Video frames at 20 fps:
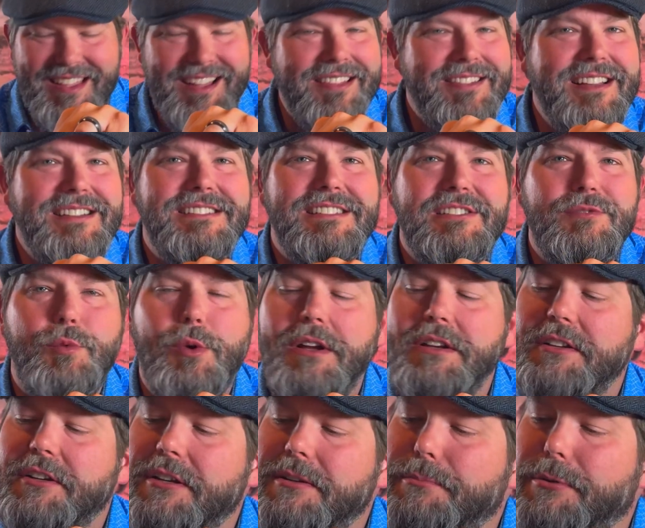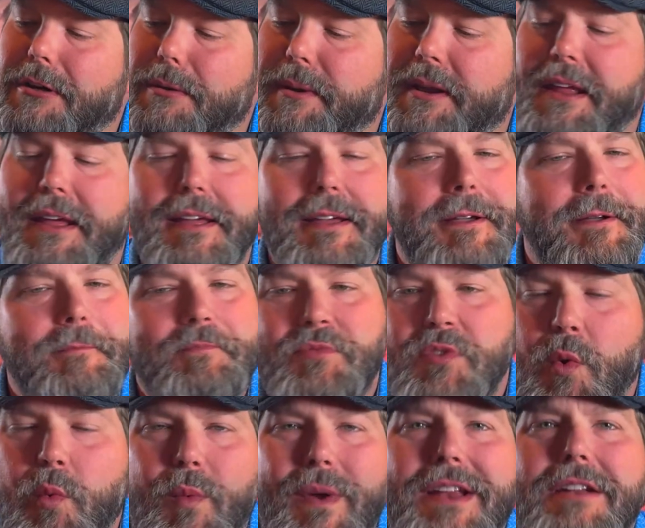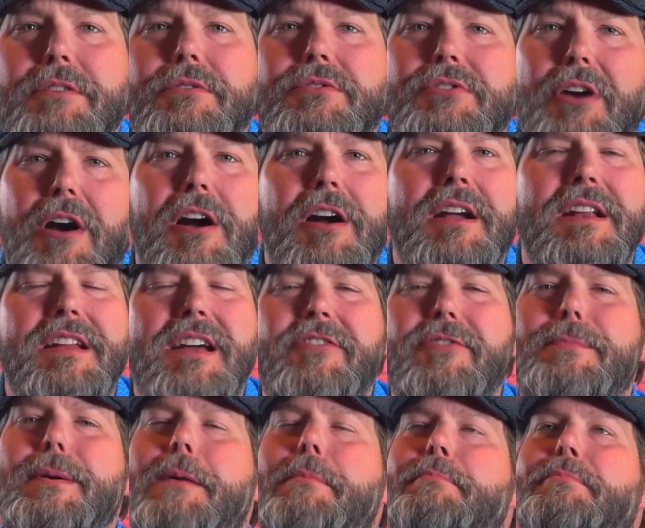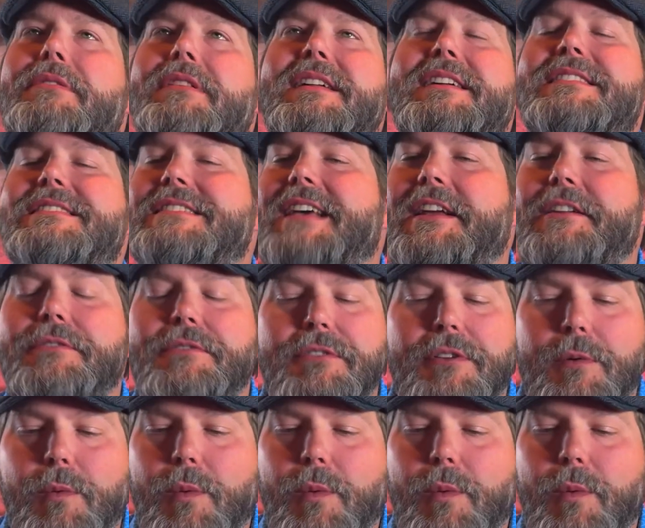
this is one good bourbon. We don't talk enough about blends. I don't know